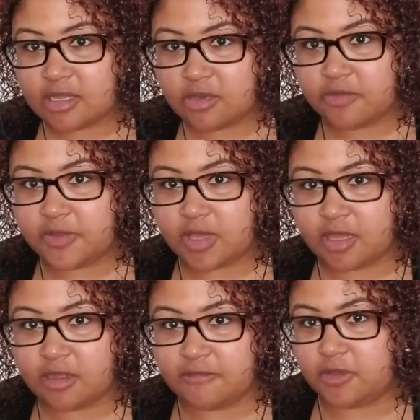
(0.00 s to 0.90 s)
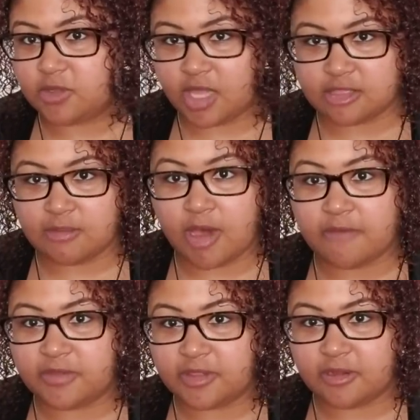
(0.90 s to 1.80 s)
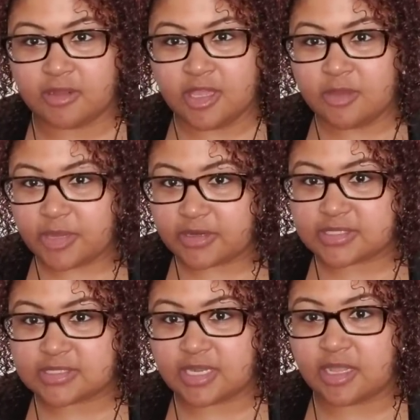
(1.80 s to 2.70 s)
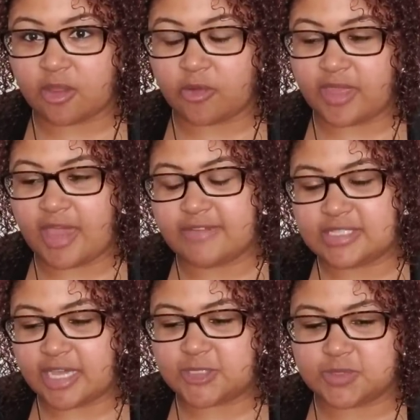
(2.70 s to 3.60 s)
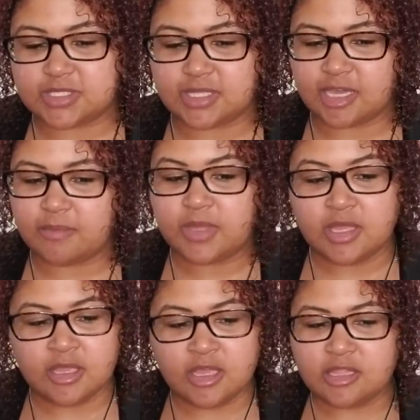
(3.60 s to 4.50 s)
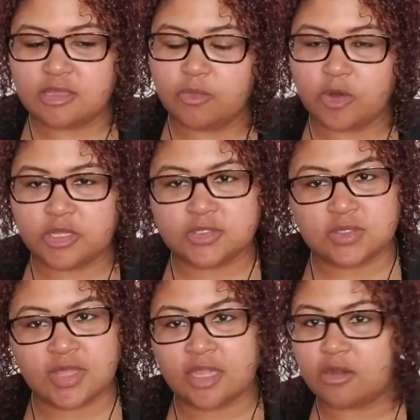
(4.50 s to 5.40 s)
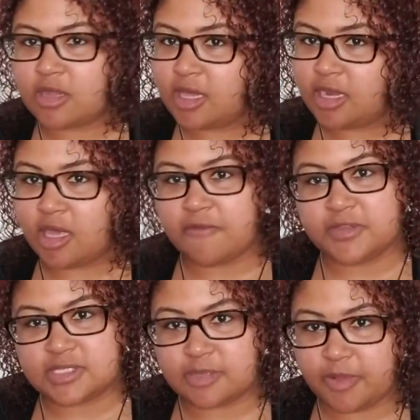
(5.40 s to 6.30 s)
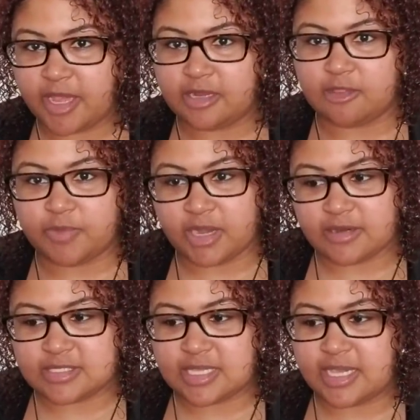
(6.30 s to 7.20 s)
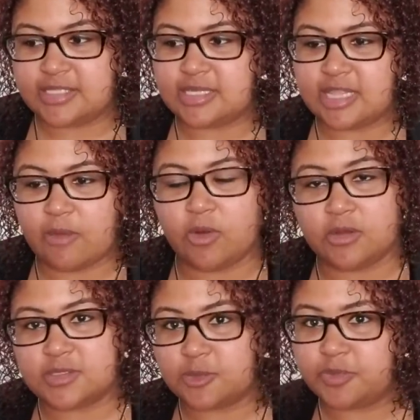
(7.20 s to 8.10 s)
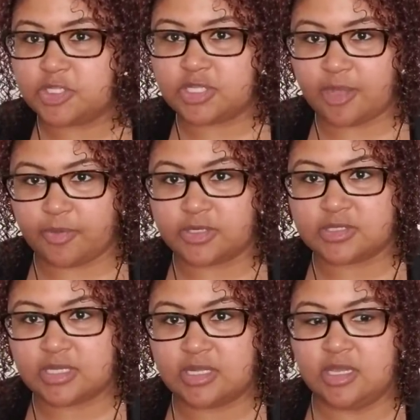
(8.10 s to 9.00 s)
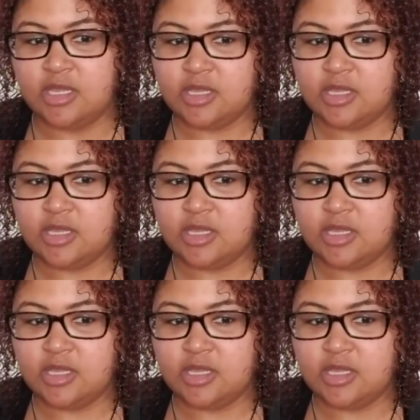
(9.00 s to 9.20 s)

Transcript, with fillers: you if you cut them off and they're parasitic or they have attachments to them. The more you do that, you're cutting off the supply to the parasites, and that will also push that person